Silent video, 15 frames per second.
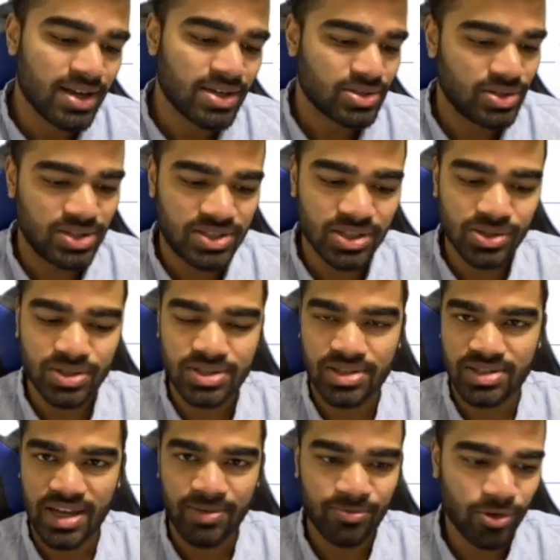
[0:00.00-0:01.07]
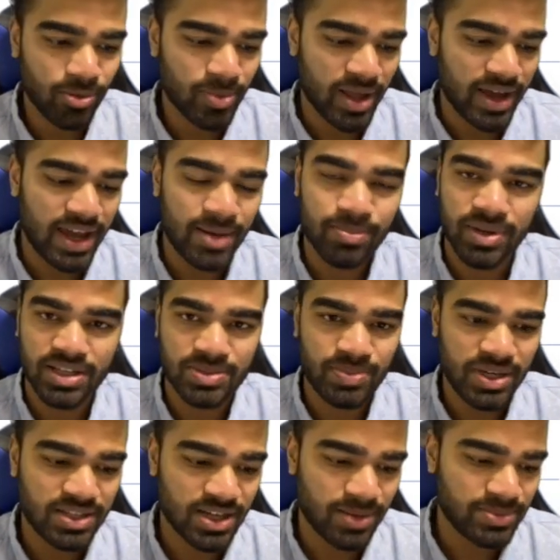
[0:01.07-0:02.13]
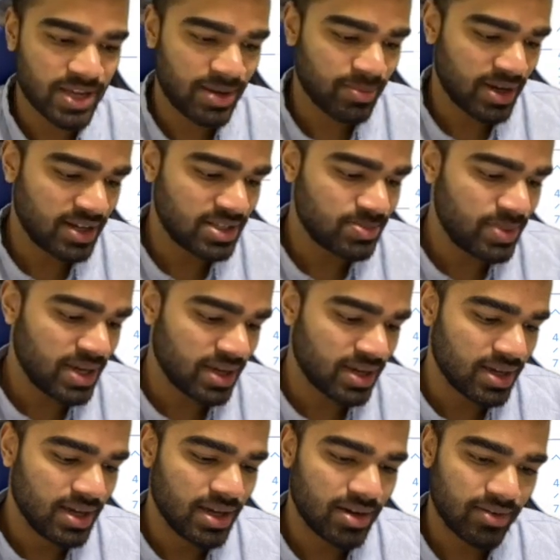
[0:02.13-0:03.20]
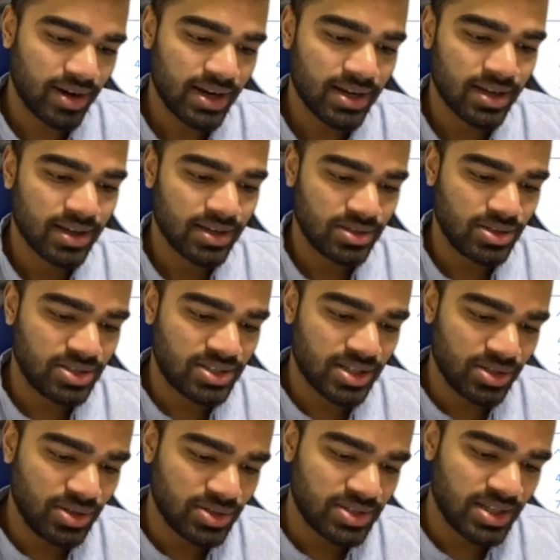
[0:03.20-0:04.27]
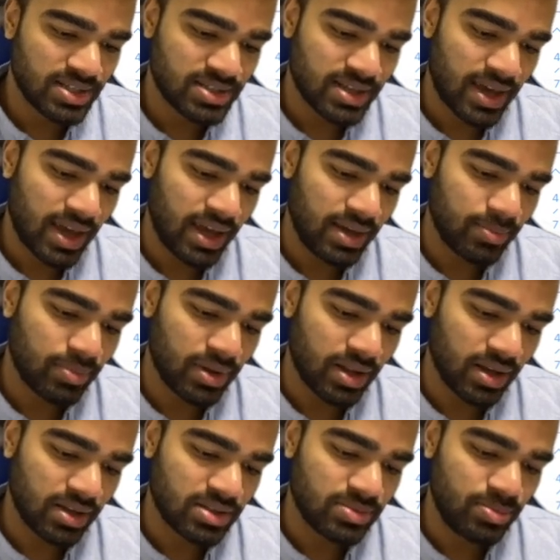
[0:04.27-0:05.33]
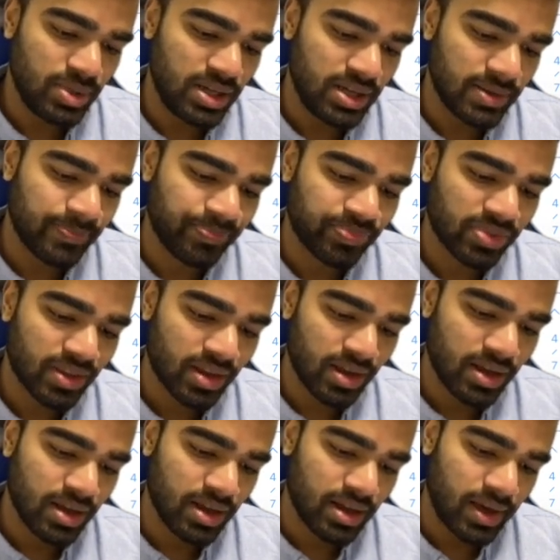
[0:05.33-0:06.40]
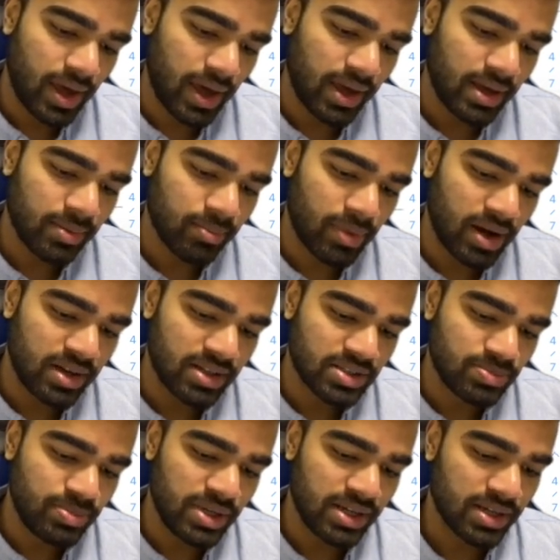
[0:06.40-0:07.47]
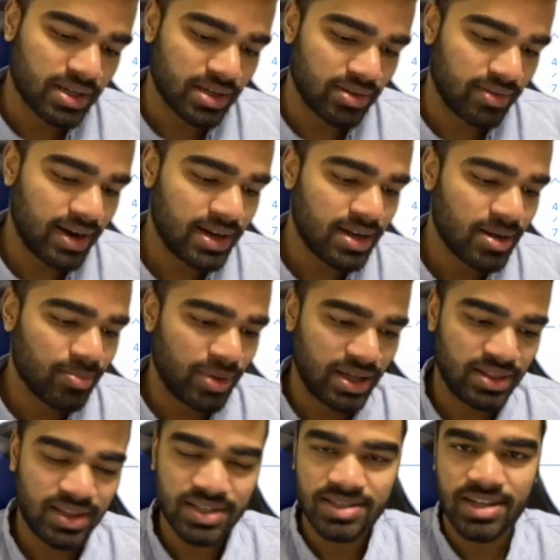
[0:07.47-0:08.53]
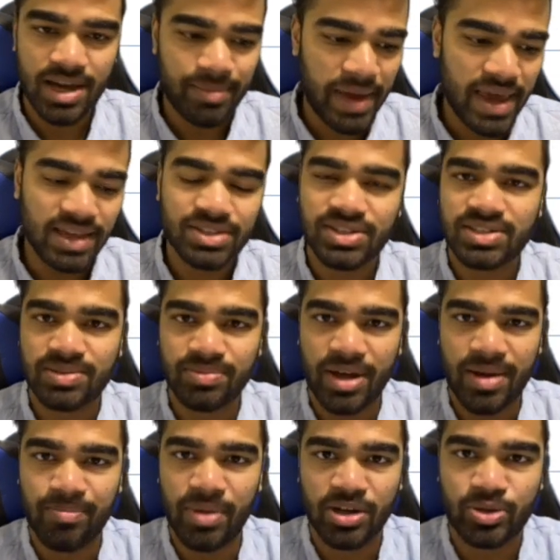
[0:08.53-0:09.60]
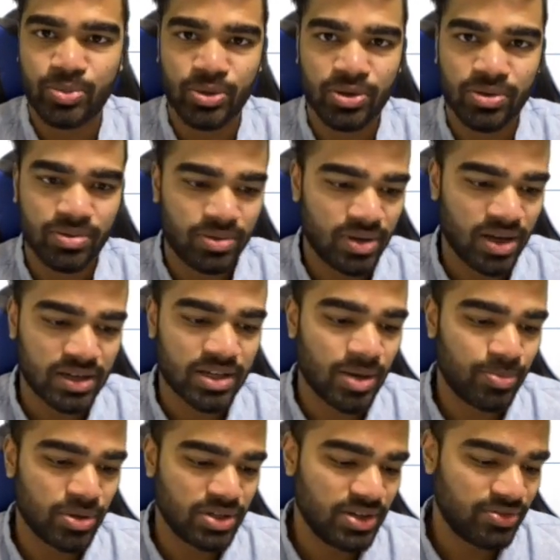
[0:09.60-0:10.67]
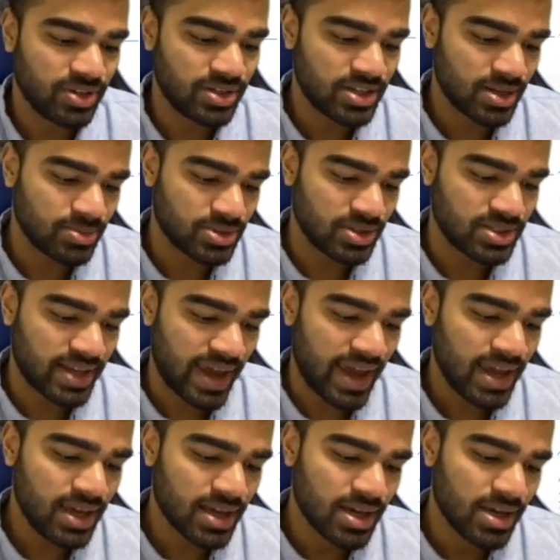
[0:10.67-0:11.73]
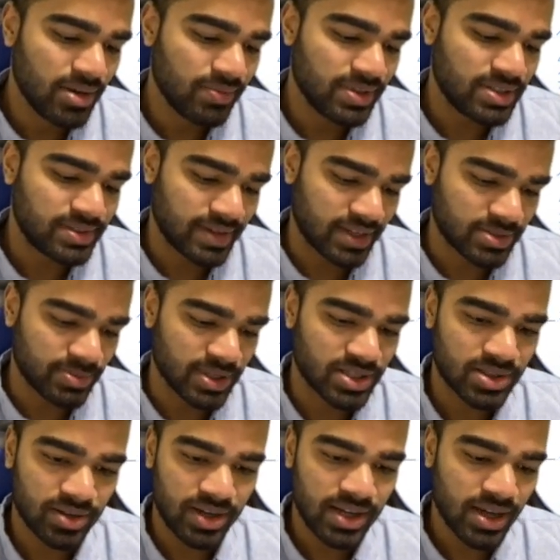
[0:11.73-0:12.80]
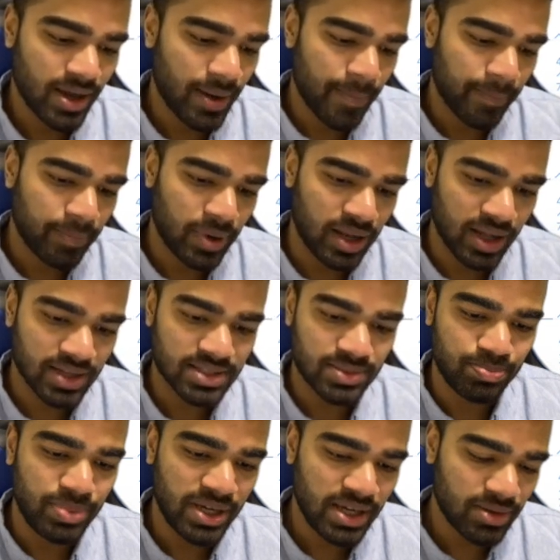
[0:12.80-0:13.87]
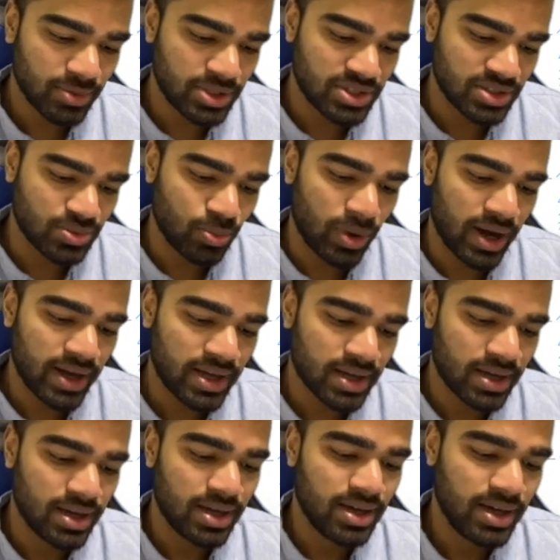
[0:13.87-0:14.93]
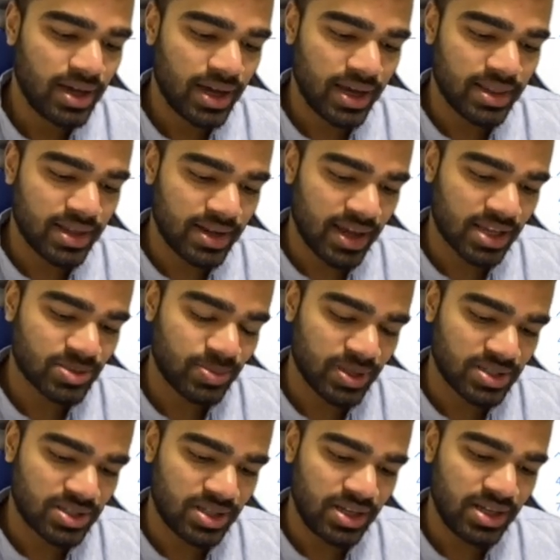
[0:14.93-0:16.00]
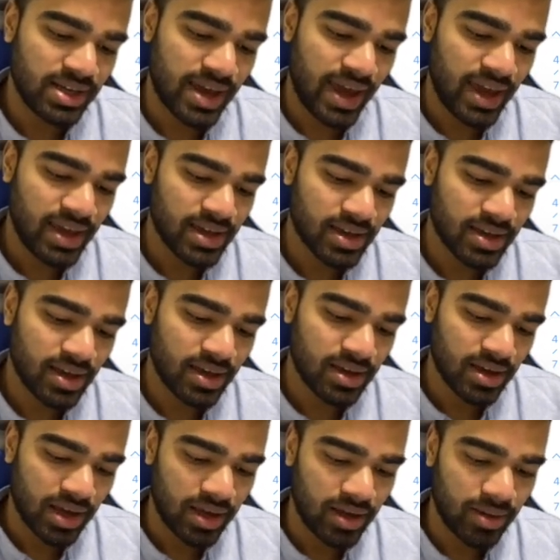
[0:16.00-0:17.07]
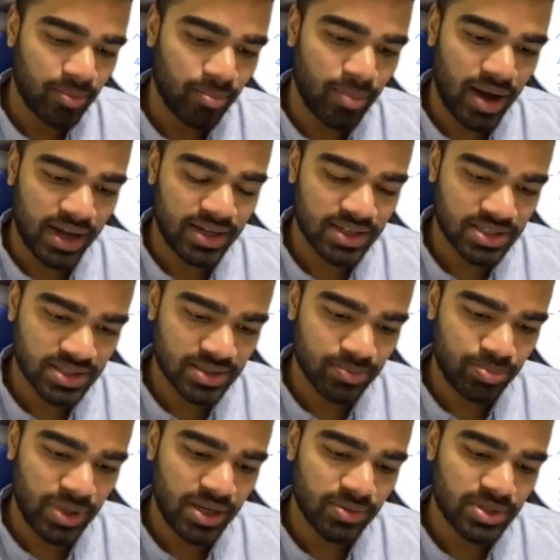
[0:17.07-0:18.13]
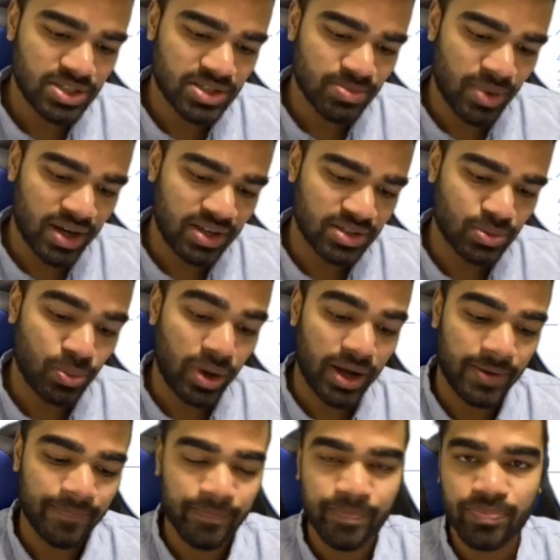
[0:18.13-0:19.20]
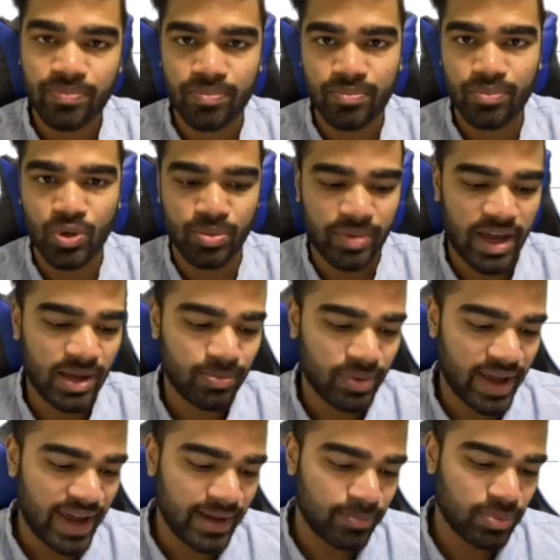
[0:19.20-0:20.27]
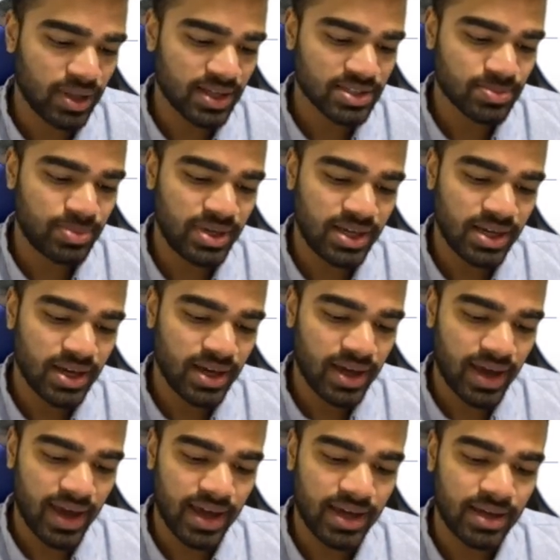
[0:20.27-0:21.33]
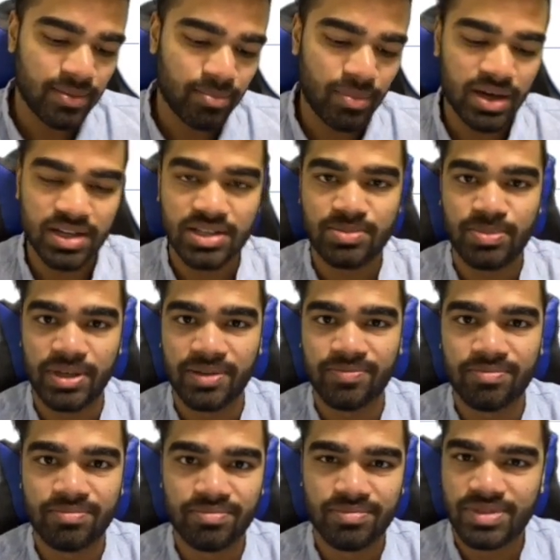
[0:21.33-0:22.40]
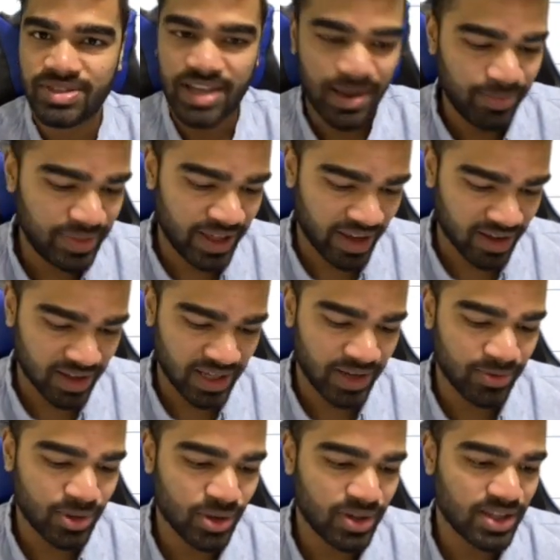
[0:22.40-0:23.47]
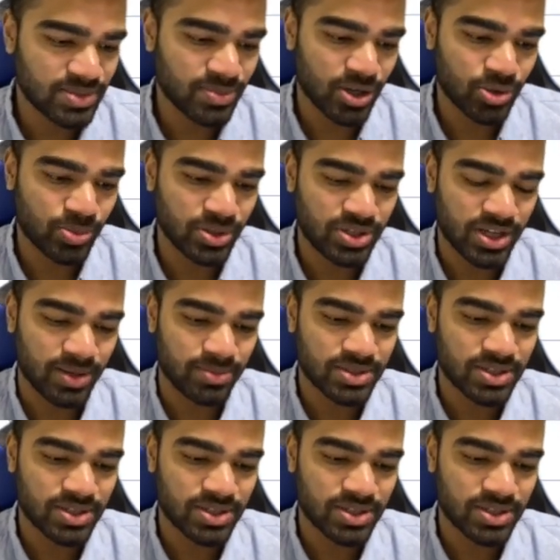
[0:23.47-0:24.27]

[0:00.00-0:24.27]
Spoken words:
So you still use the same formula, a plus b times a minus b, right? You still use this, a plus b, a minus b, right? But this time a is just a couple of different terms. So it's a, which is x plus 3, plus b, which is y, and then x plus 3, a, minus b, which is minus y. Boom, a plus b, a minus b. Same thing, even though there's multiple terms.